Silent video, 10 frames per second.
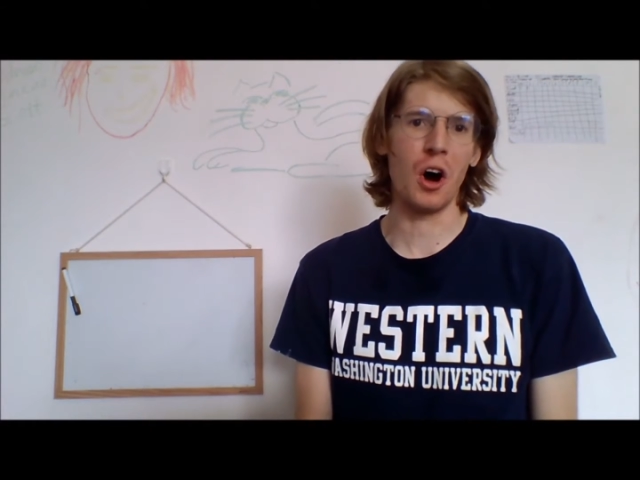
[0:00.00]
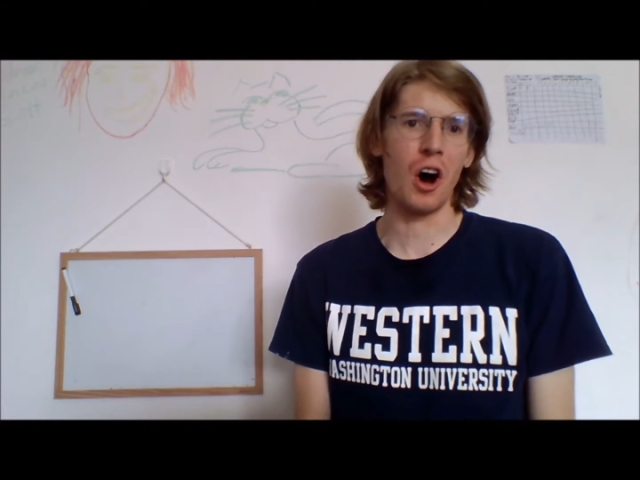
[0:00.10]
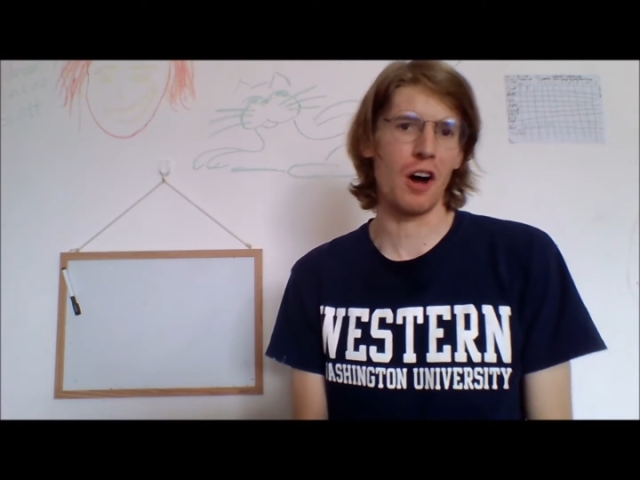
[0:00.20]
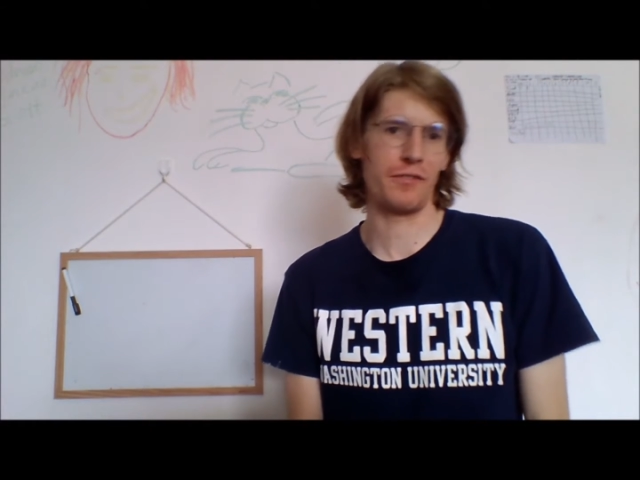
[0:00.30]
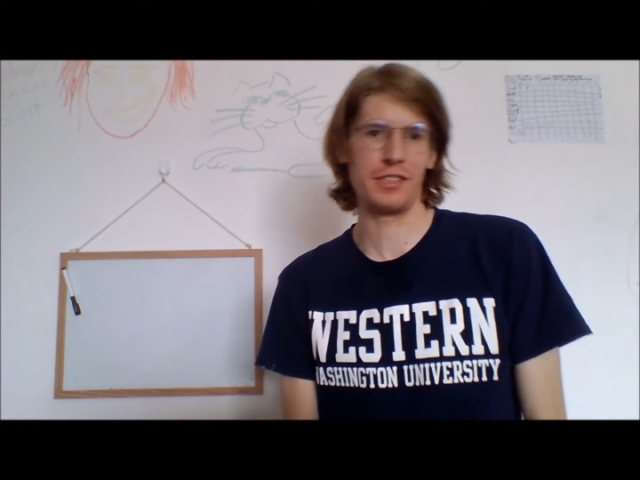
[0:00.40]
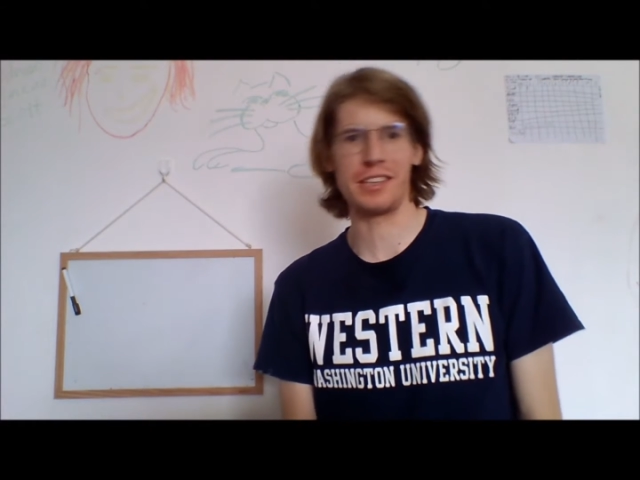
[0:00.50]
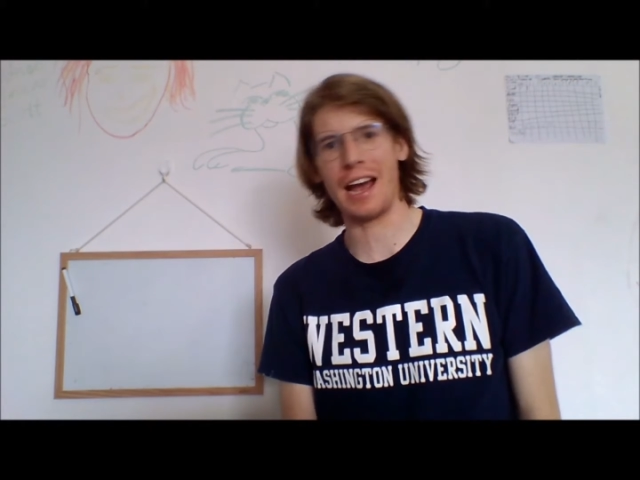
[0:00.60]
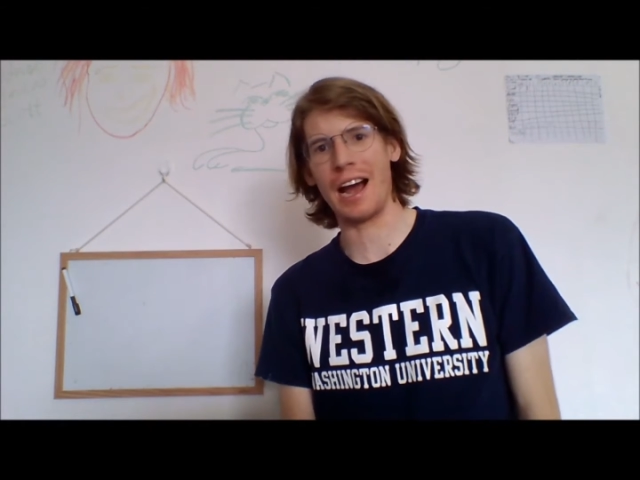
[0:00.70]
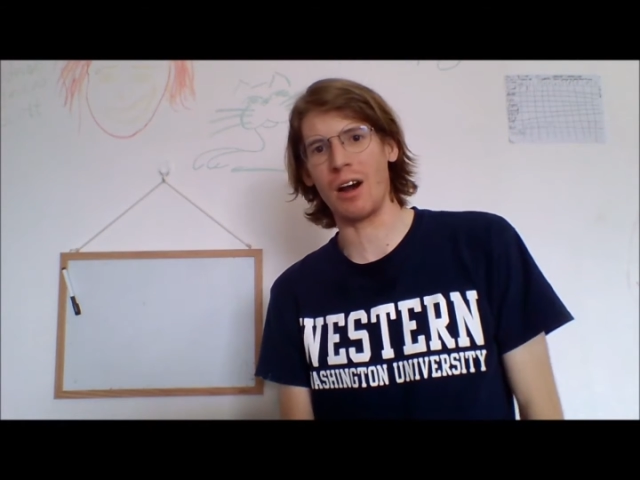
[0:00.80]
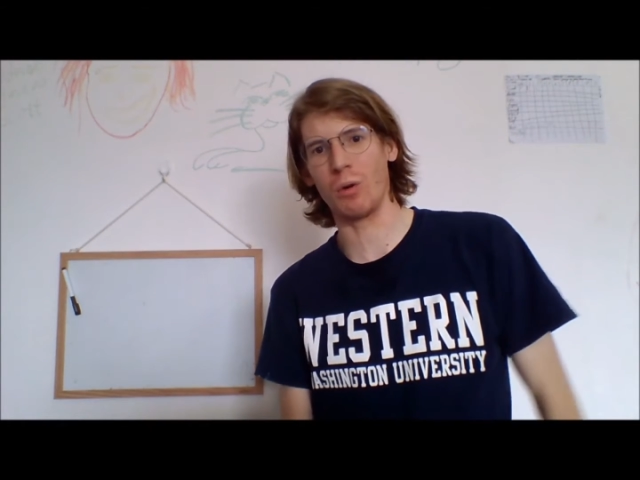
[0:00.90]
Office
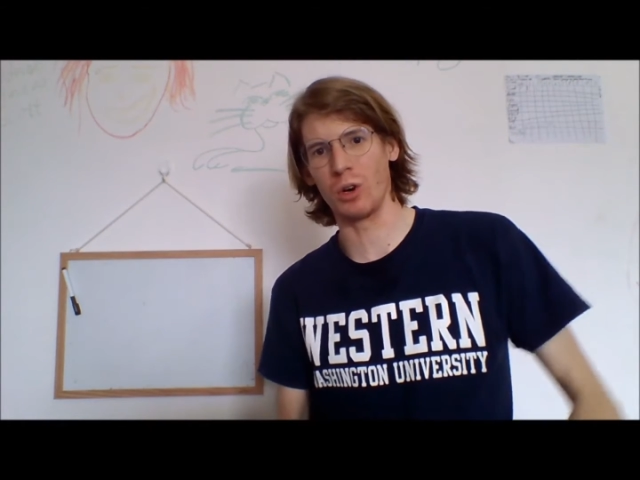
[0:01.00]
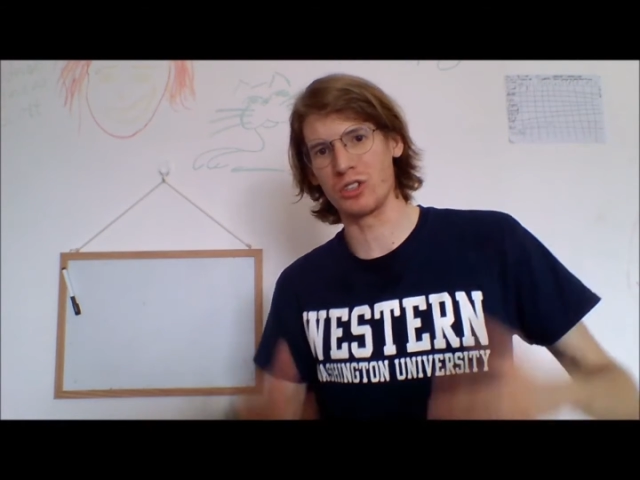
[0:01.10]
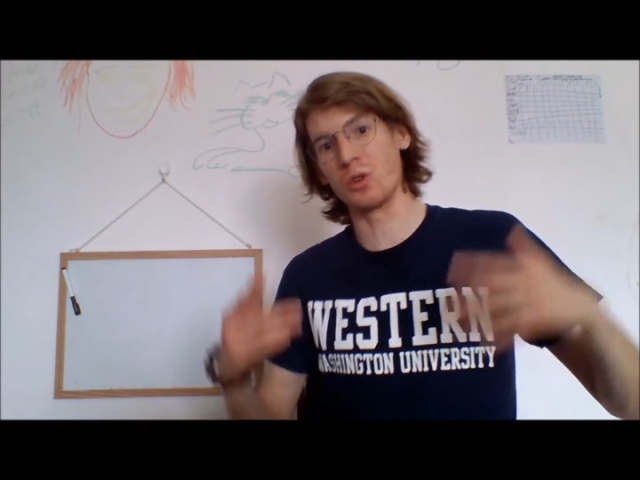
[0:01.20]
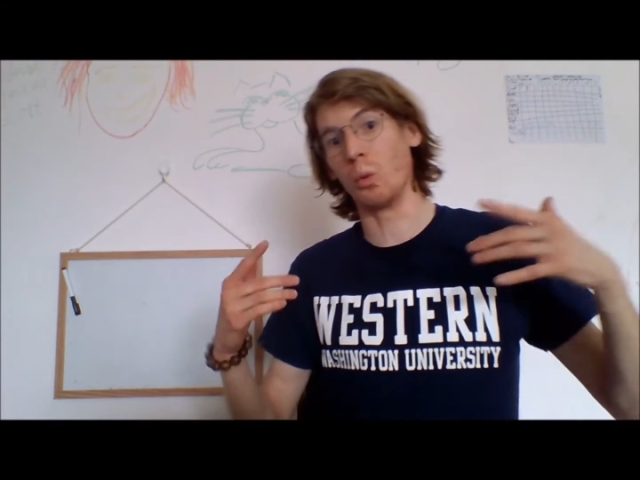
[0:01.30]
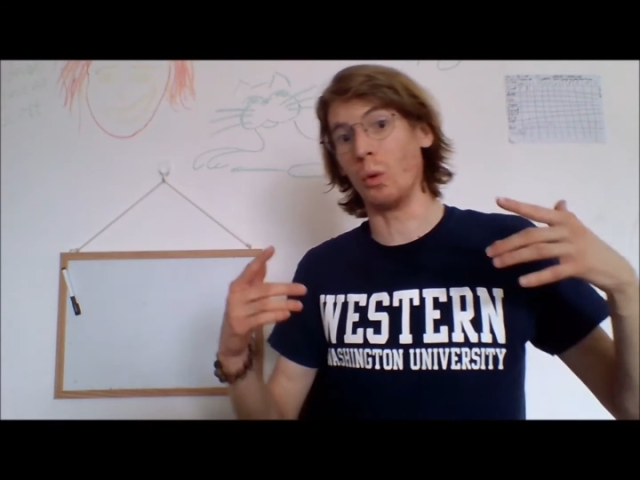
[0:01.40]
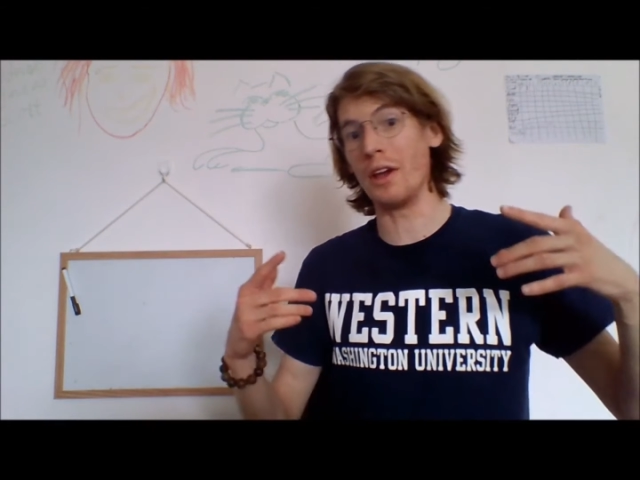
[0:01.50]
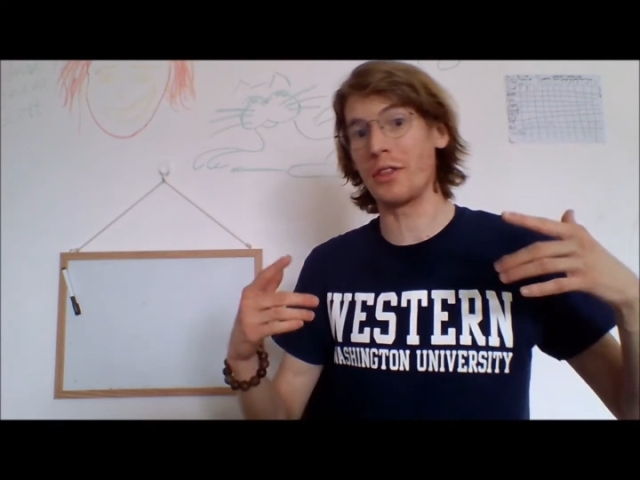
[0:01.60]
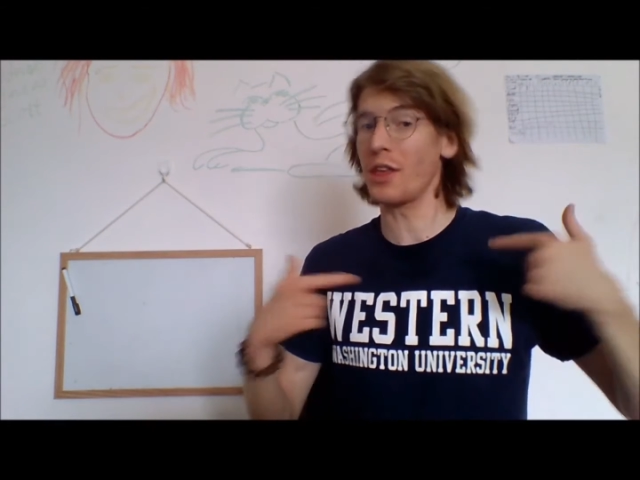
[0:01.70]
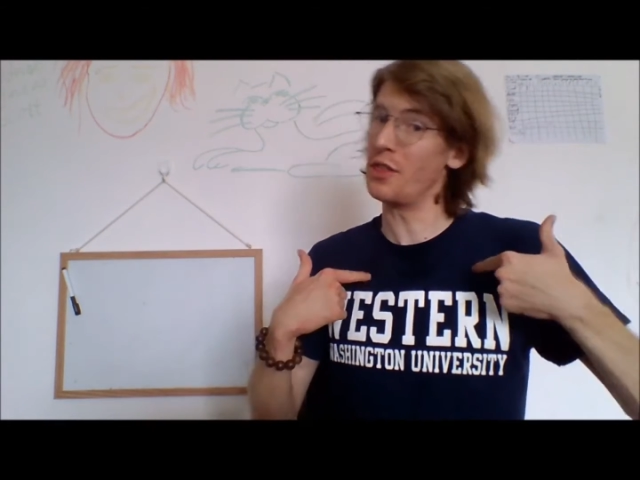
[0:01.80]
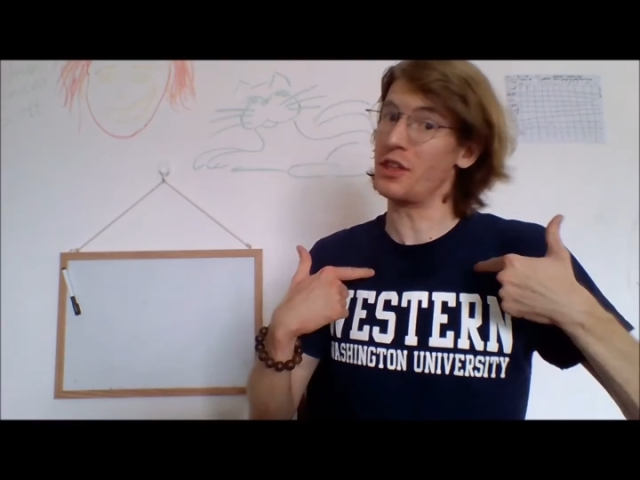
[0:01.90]
Hours with